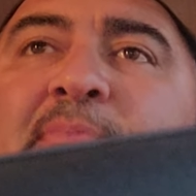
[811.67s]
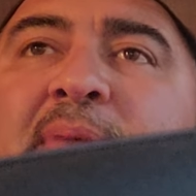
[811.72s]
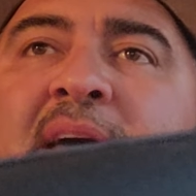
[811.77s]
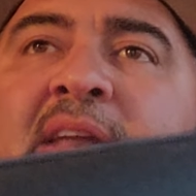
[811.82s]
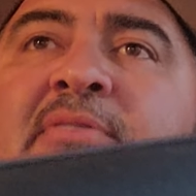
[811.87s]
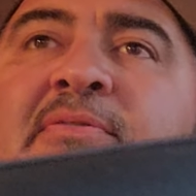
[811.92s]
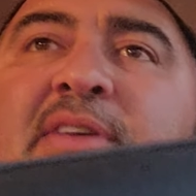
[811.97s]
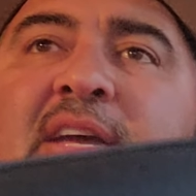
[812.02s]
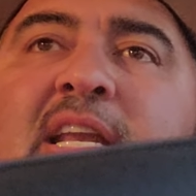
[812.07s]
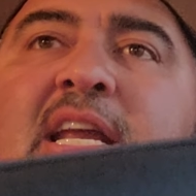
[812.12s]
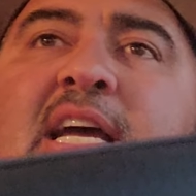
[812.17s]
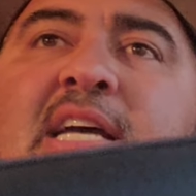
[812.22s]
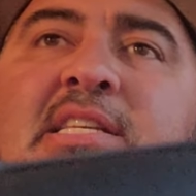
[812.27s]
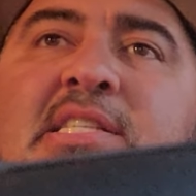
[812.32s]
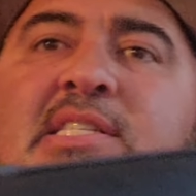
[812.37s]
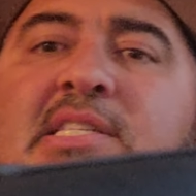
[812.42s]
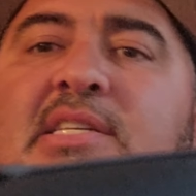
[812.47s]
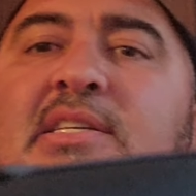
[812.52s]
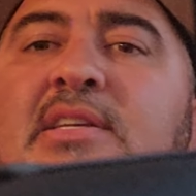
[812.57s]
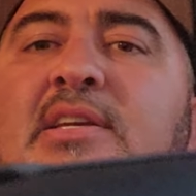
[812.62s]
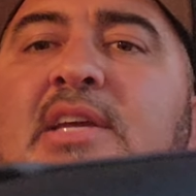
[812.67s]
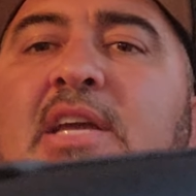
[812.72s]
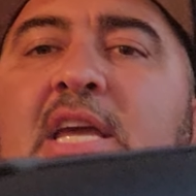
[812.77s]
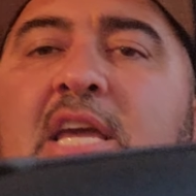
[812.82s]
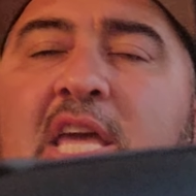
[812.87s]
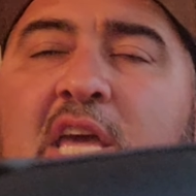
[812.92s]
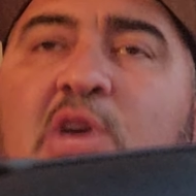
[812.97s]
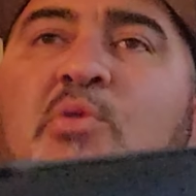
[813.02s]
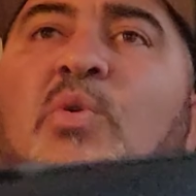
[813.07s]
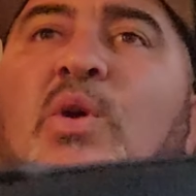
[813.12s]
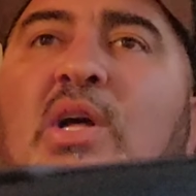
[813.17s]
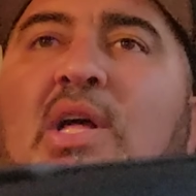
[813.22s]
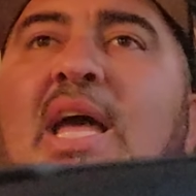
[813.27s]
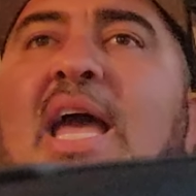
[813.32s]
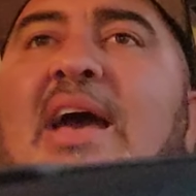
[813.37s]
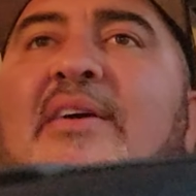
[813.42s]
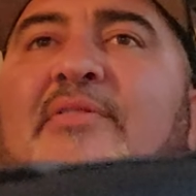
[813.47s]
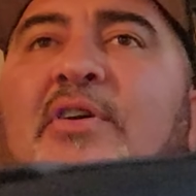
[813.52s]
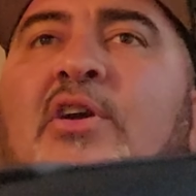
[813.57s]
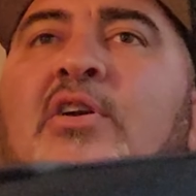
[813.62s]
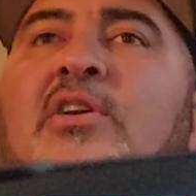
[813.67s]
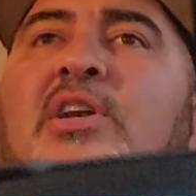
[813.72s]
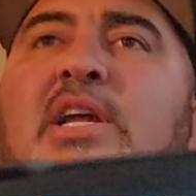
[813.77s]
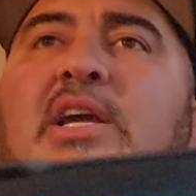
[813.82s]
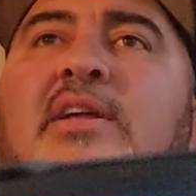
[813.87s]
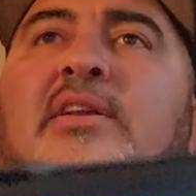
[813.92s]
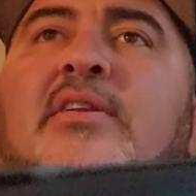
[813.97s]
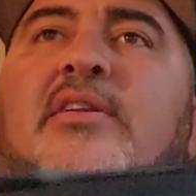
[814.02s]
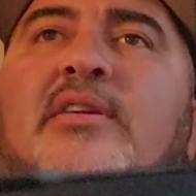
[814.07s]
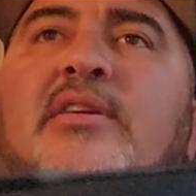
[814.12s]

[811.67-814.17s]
Benavidez, he will have earned it.